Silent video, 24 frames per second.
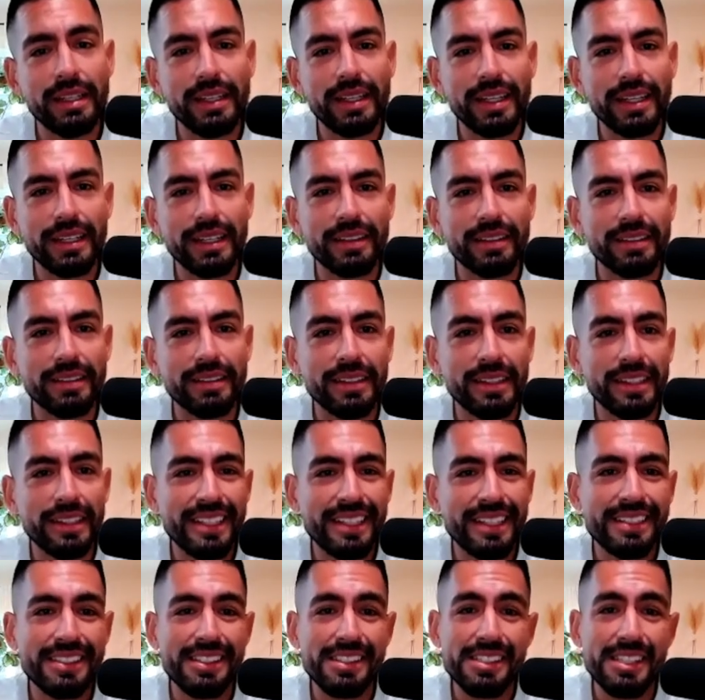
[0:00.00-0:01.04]
And
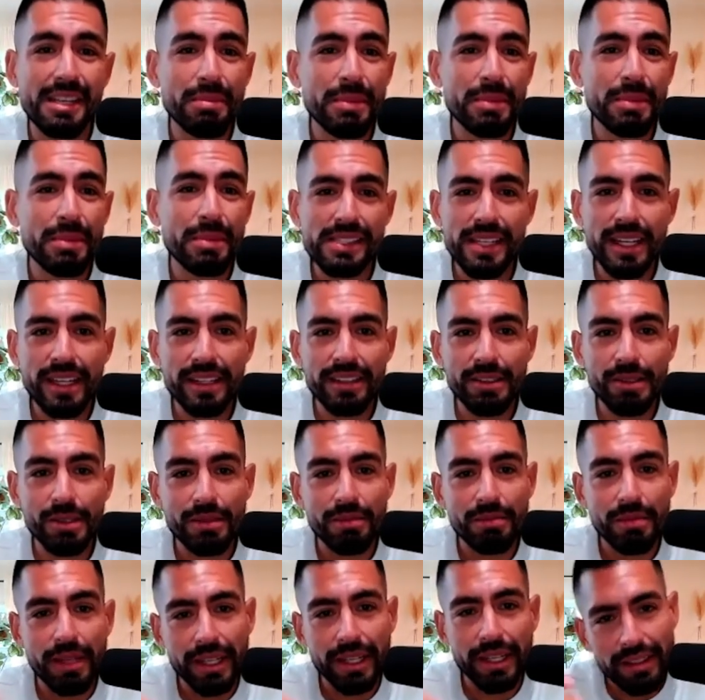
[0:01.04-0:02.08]
to some extent, you
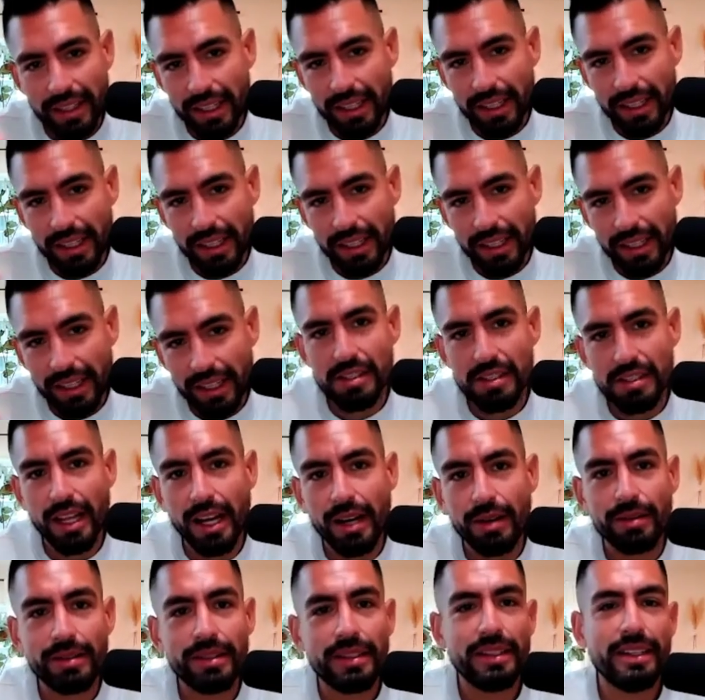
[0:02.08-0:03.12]
like they can fizzle
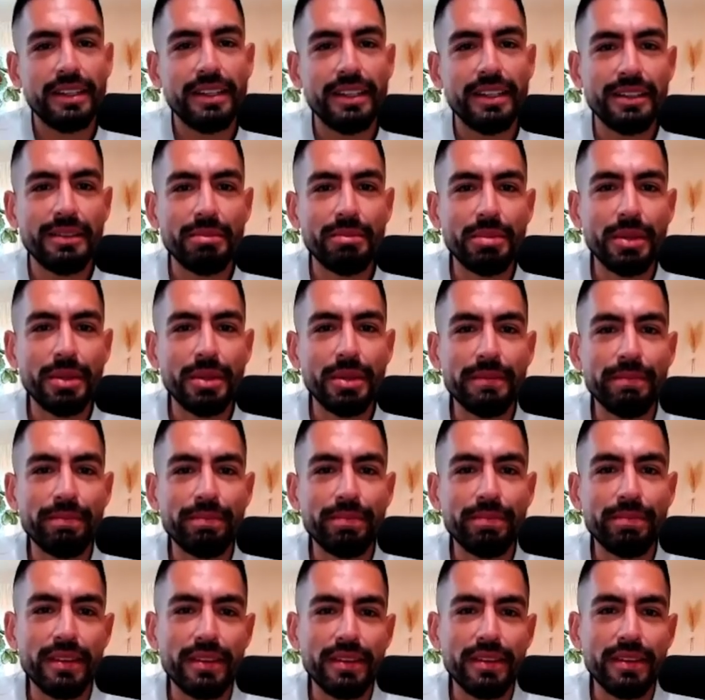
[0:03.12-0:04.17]
out.
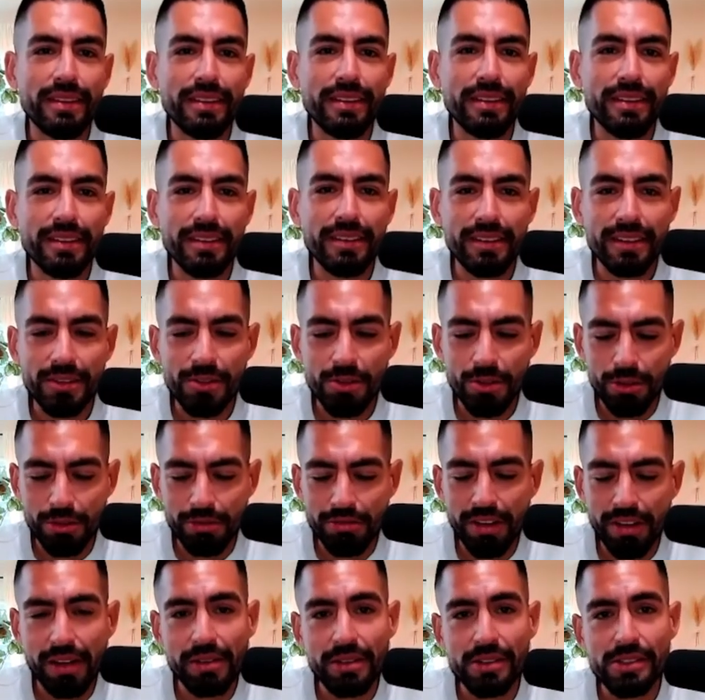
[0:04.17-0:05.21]
But the, the, the true
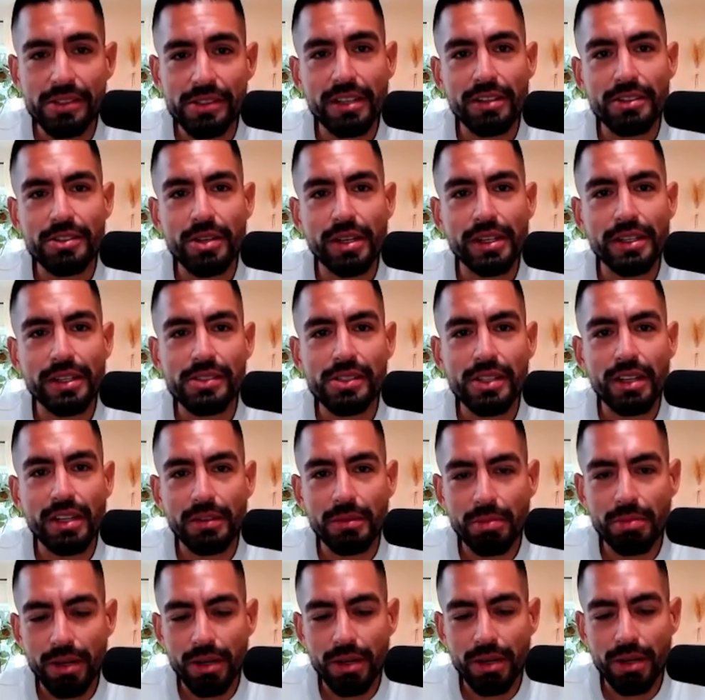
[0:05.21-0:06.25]
founders that are trying to
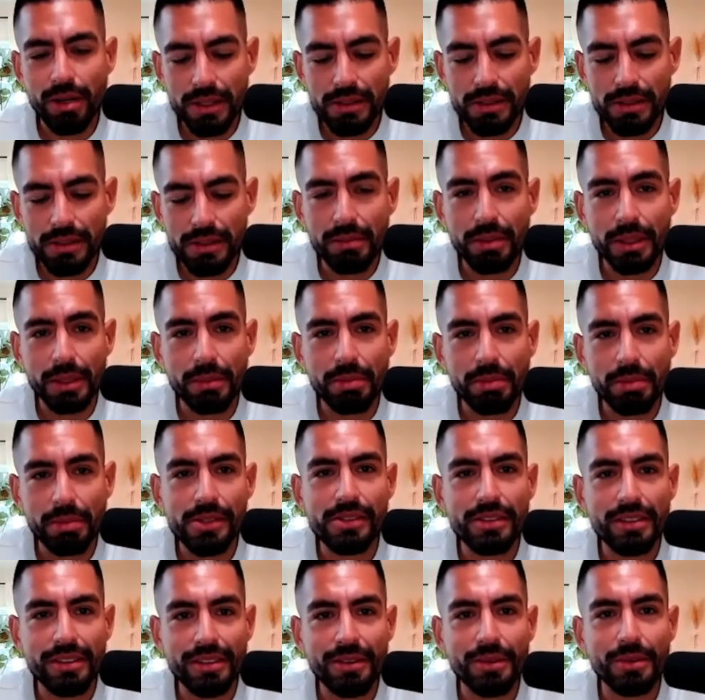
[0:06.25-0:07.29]
solve a problem that's deeply
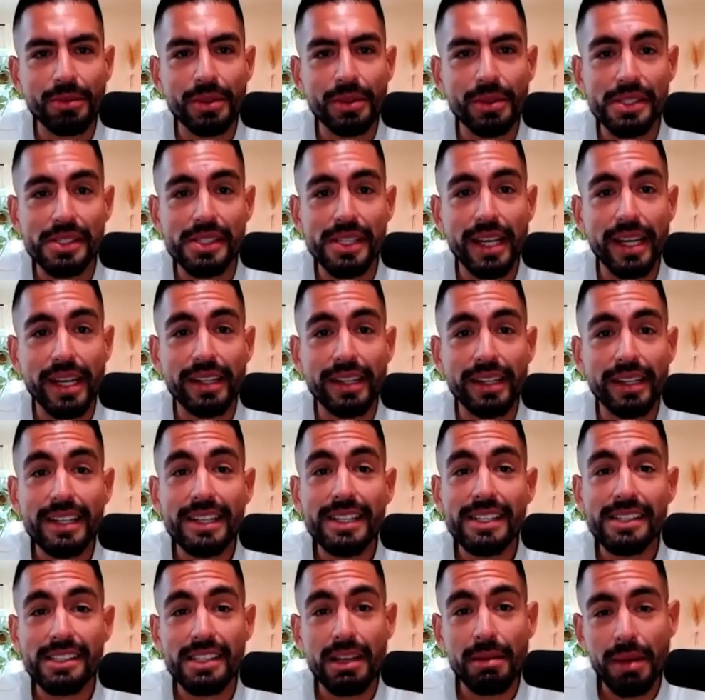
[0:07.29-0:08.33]
personal are the ones that
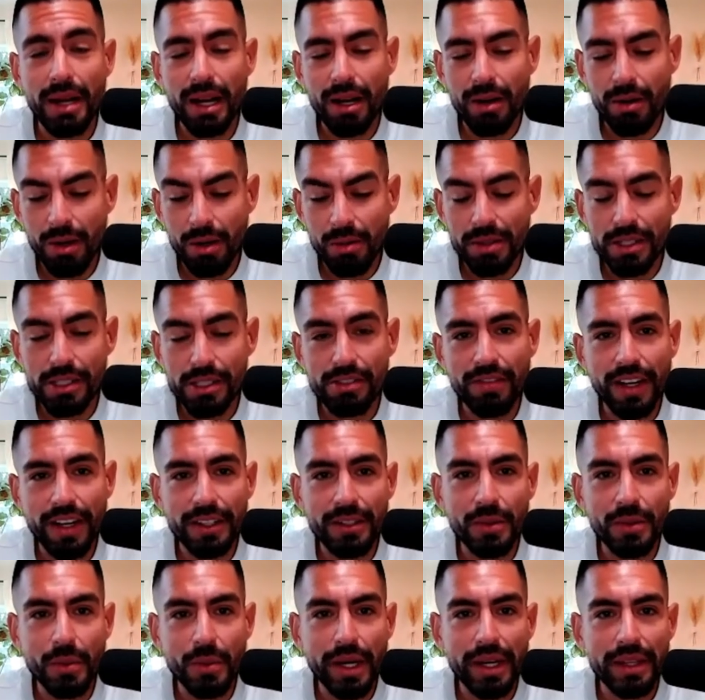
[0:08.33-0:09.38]
somehow always
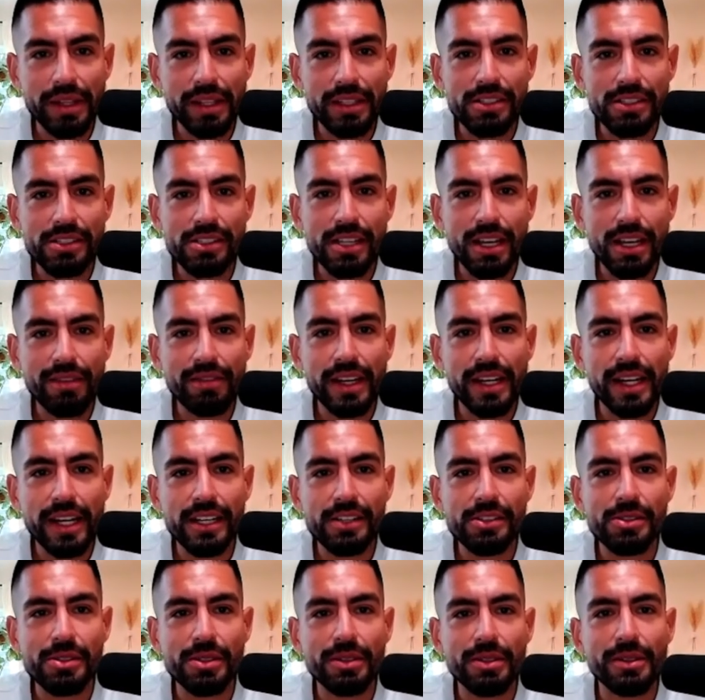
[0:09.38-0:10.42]
find a way. They just have that
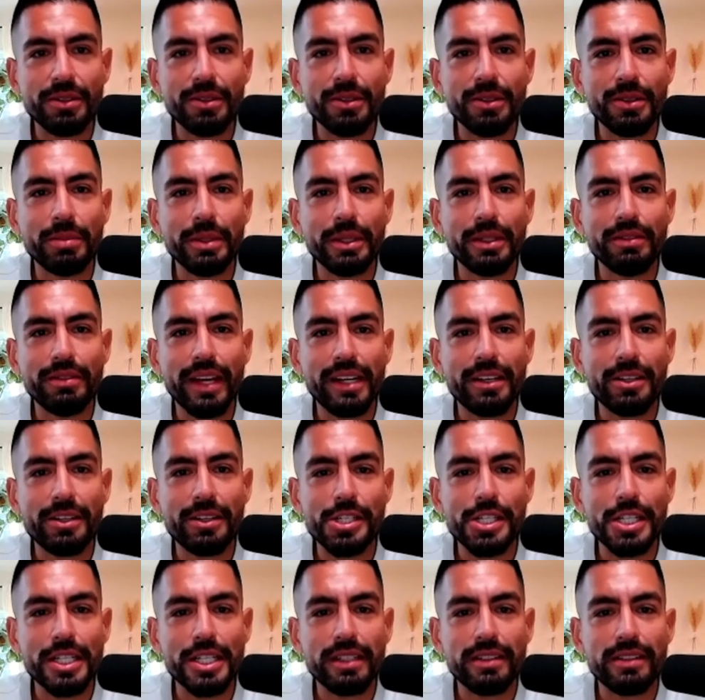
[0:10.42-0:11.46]
extra little bit of
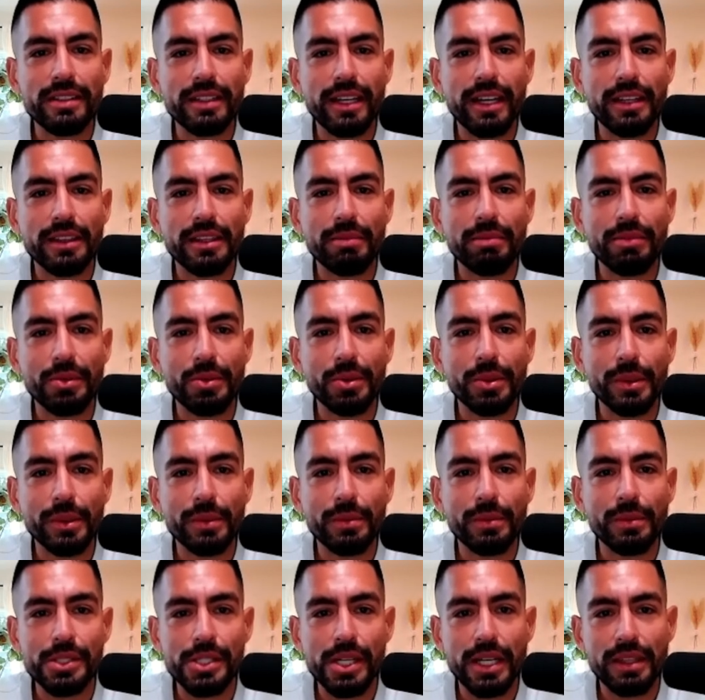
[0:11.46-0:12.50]
energy to get them through
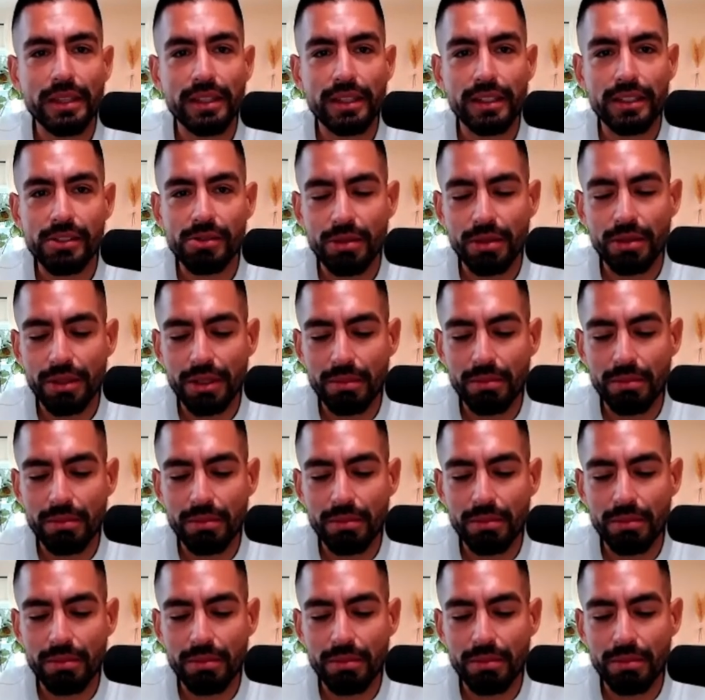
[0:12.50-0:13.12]
it, which I think is really